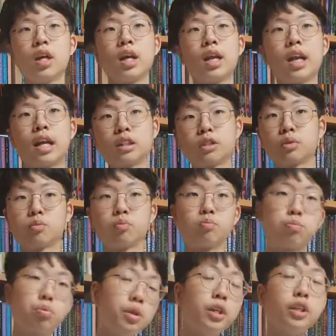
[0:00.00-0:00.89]
It has a
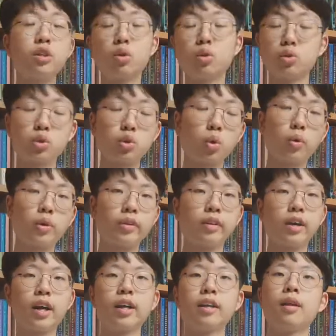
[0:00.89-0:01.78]
pretty cool
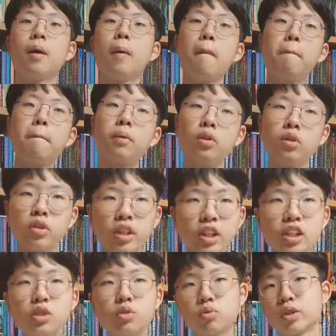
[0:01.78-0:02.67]
storyline.
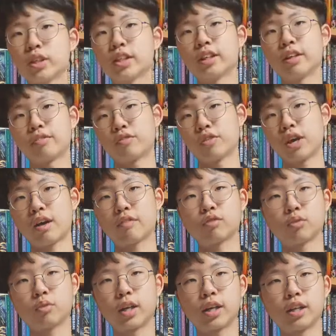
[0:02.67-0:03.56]
Please read it if you
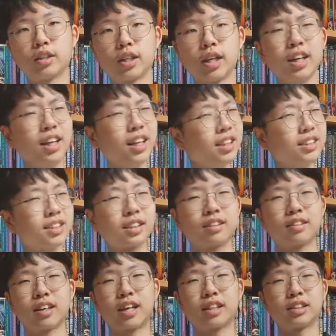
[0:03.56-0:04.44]
haven't read it yet. It's a
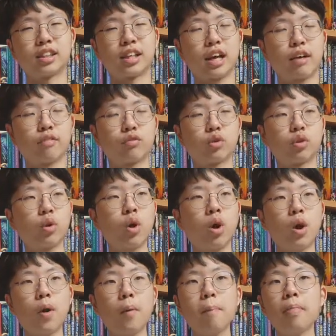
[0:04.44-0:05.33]
classic after
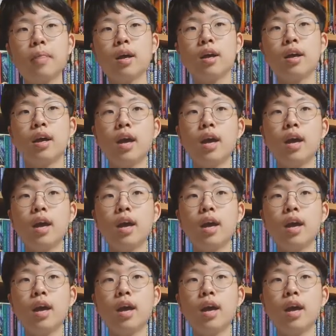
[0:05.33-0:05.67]
all.